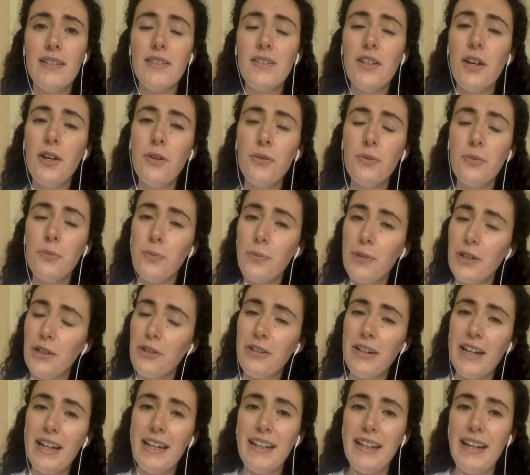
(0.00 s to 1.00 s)
So we
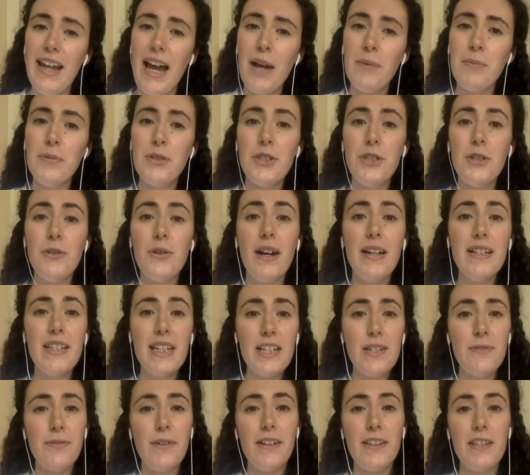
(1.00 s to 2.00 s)
created an app to
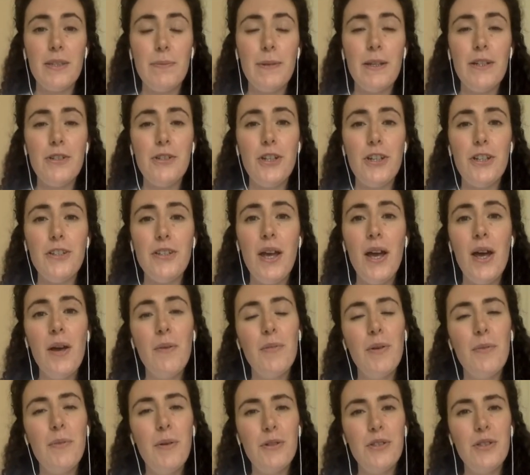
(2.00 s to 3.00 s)
identify the species,
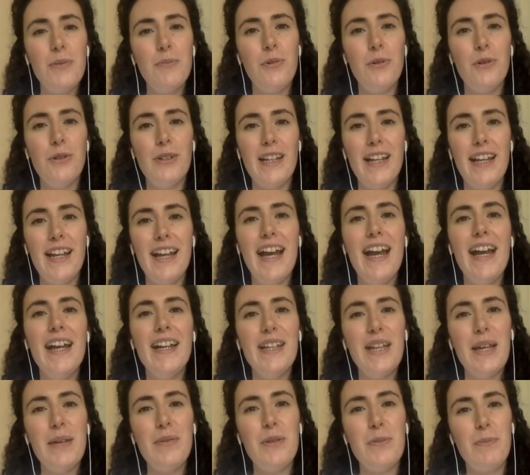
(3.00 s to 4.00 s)
but most importantly,
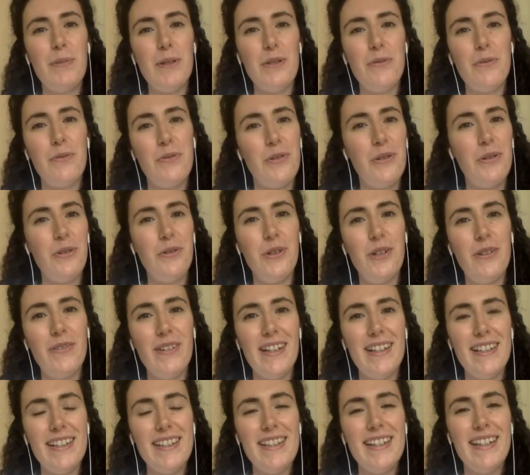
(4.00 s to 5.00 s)
keep the peace between all of
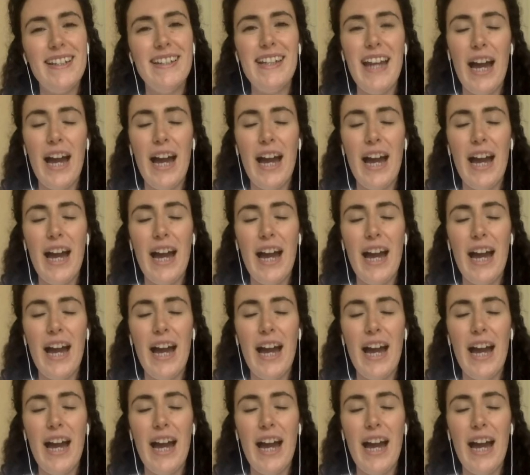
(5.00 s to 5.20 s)
us.